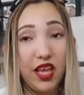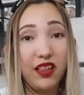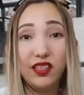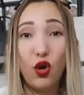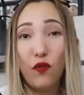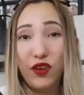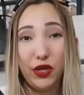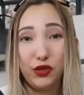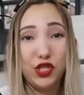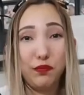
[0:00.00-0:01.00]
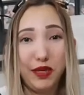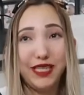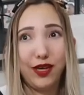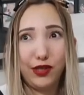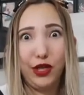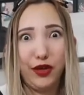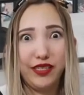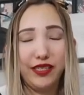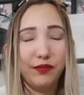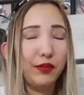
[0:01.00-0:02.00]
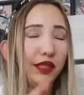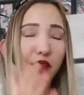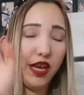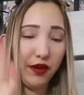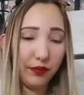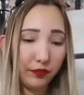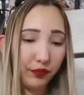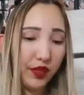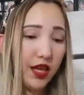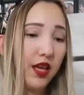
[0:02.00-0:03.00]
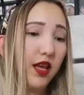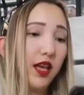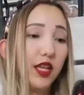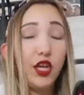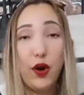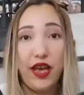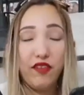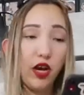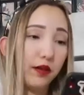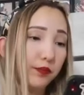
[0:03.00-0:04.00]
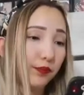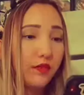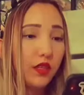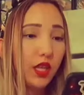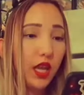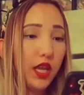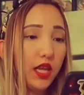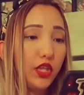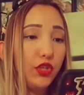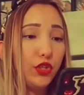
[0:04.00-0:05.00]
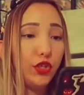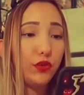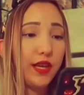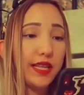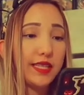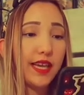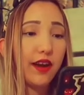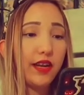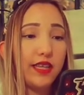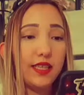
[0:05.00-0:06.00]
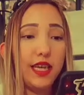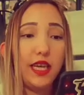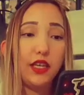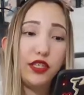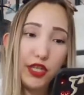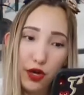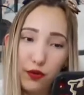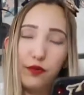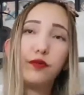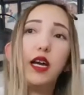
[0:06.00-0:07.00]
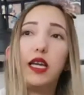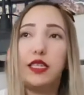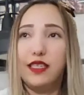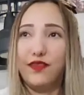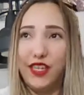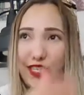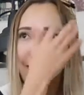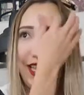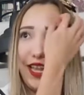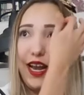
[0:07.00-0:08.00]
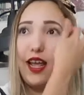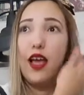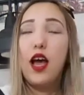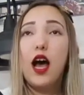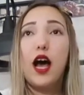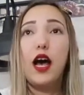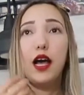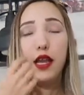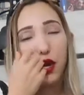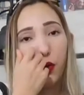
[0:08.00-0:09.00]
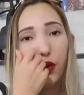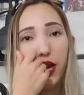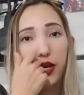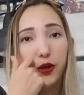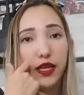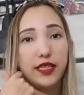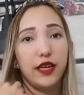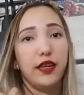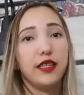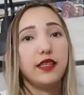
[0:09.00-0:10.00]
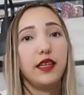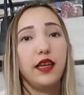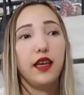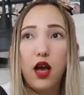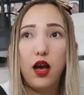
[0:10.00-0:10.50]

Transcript: This whole video is just me sounding crazy, but anyway, no, I have not. Do you get scared easily? No, I just finished saying that. No, I don't get scared easily.